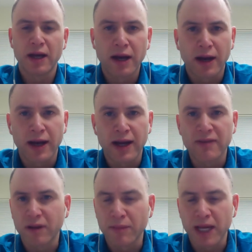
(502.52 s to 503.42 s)

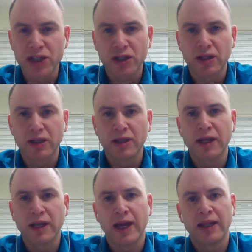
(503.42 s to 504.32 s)
inflammation
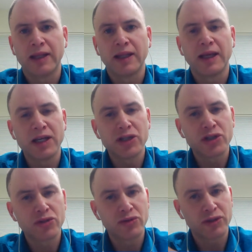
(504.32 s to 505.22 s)
and
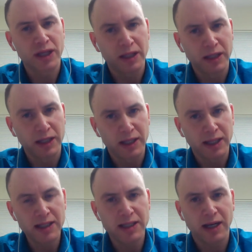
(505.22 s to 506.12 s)
issues in the
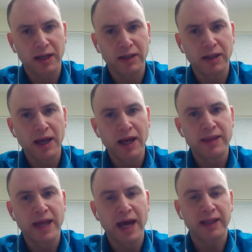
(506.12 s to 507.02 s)
intestine,
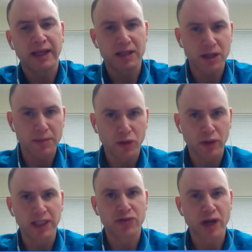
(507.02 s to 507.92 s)
that can
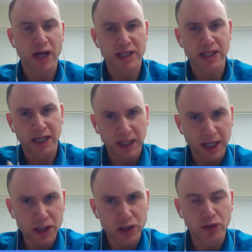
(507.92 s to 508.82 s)
subsequently translate
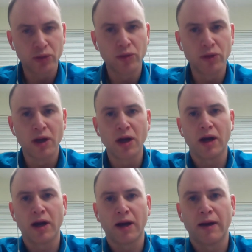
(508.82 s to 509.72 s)
into
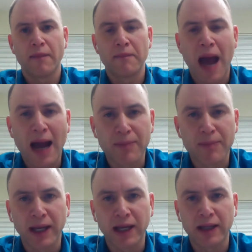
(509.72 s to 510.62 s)
back
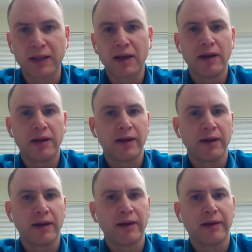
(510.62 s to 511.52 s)
pain.
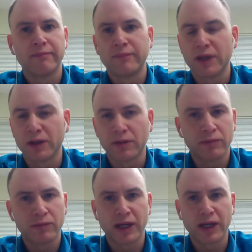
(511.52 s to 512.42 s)

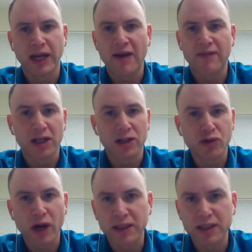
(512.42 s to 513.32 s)
We can have
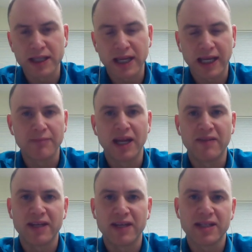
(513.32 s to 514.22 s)
arthritis that can
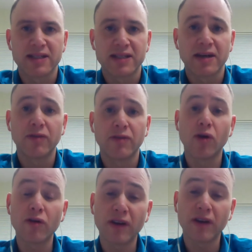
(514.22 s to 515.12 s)
manifest itself, or
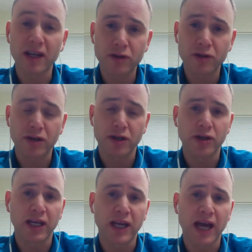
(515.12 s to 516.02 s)
vice versa. You
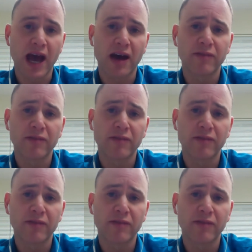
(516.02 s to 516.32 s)
can have